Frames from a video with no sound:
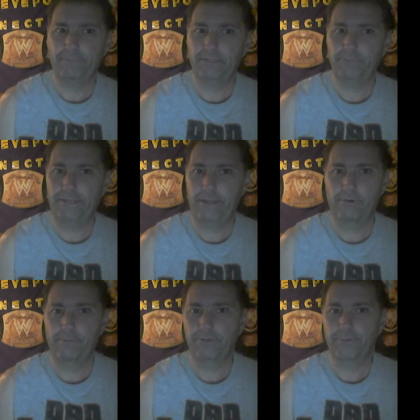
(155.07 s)
month when they
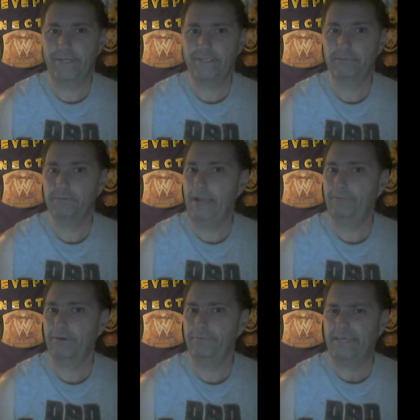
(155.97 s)
were both arrested
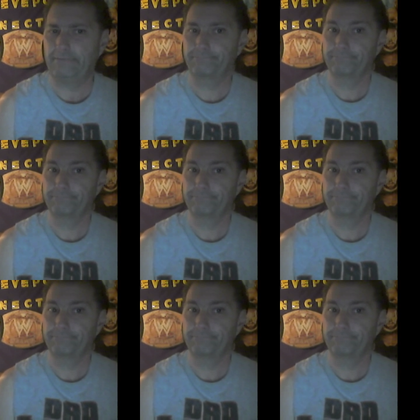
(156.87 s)
after an event.